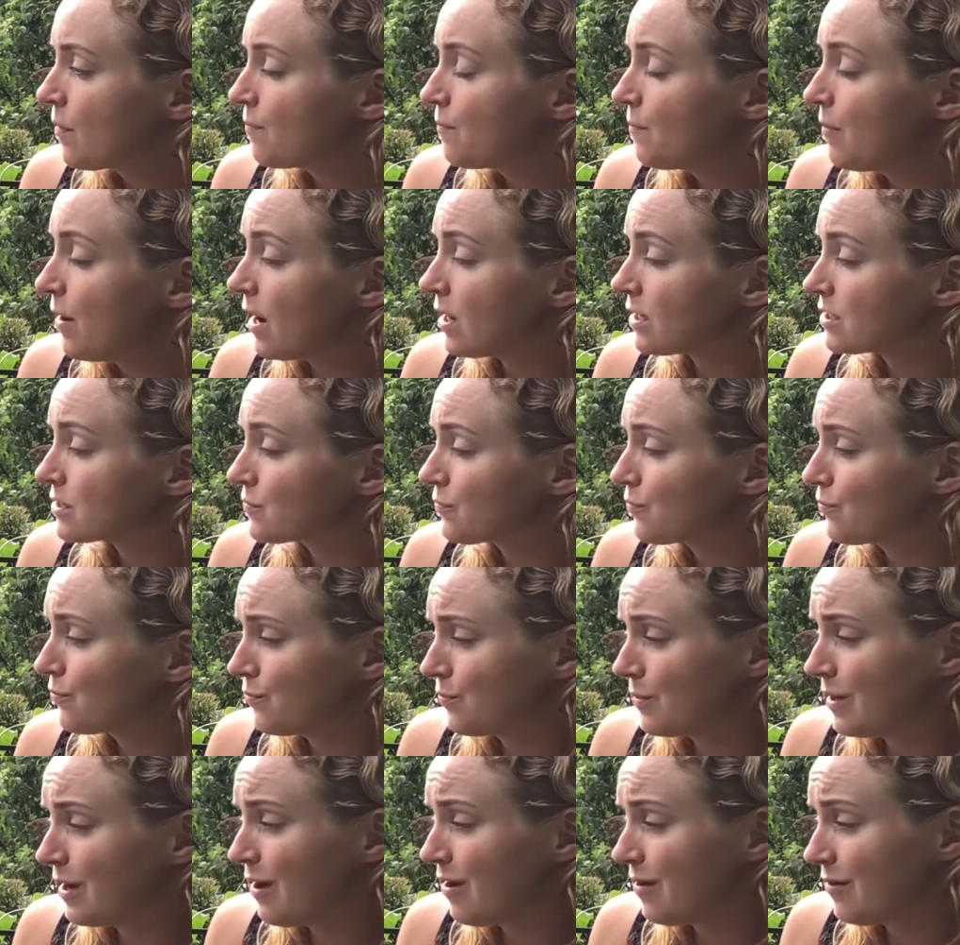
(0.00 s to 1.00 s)
But
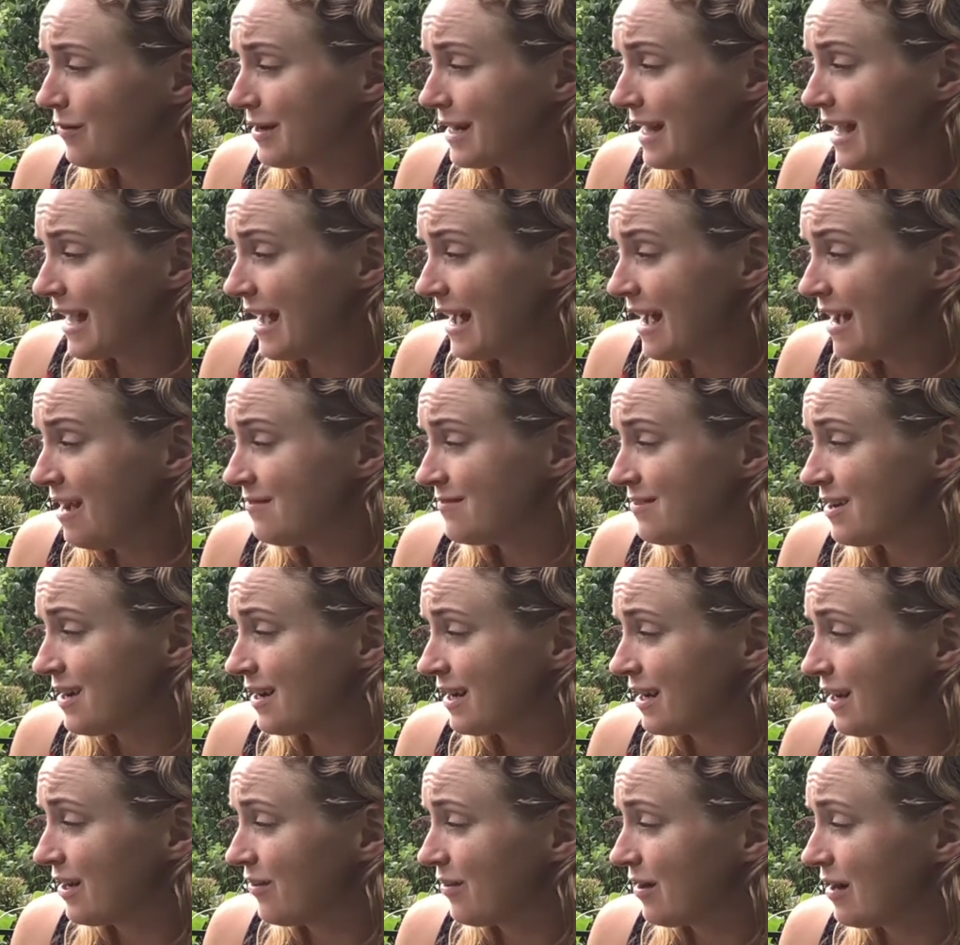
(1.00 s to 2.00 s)
we already have
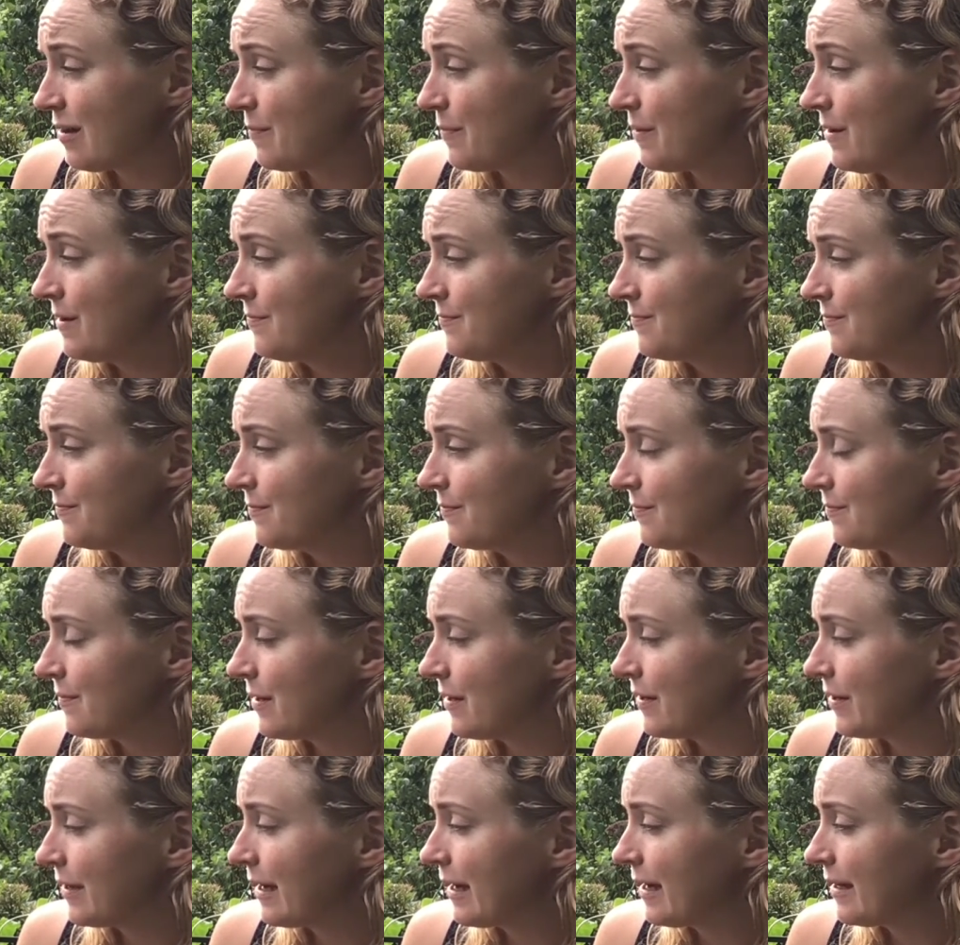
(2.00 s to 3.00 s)
honey, Grandpa,
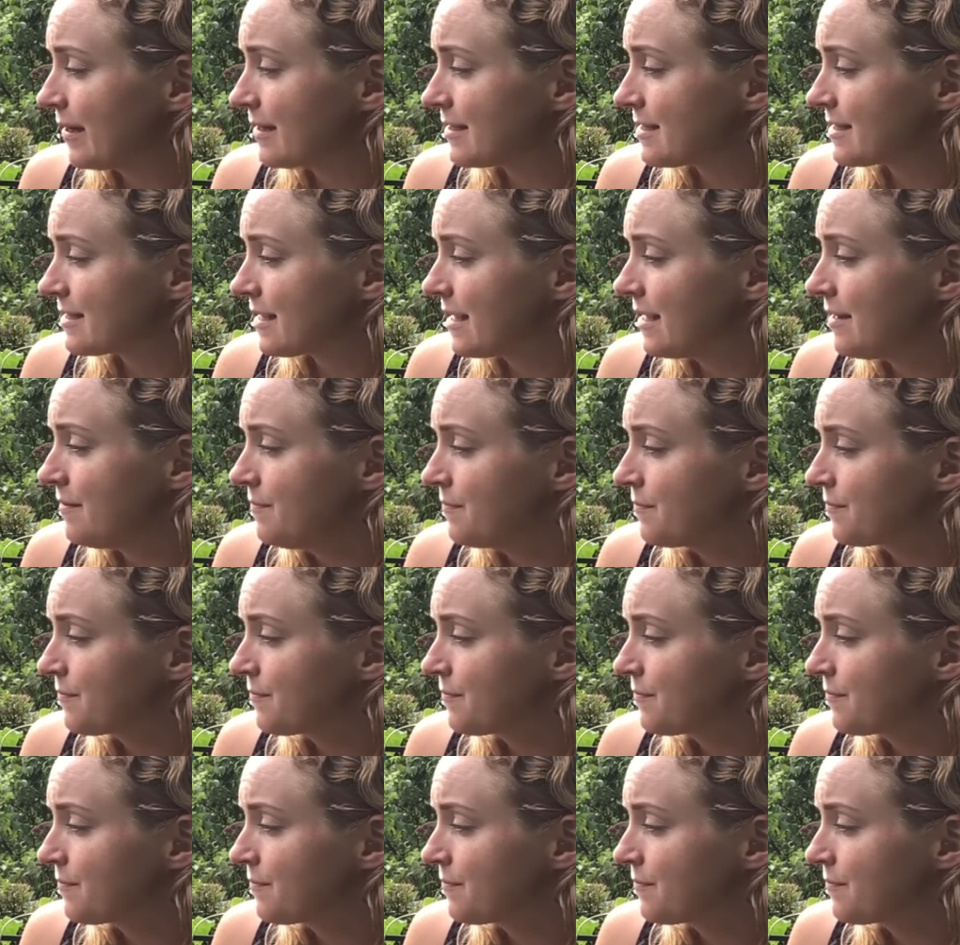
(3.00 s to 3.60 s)
Mary Ellen said.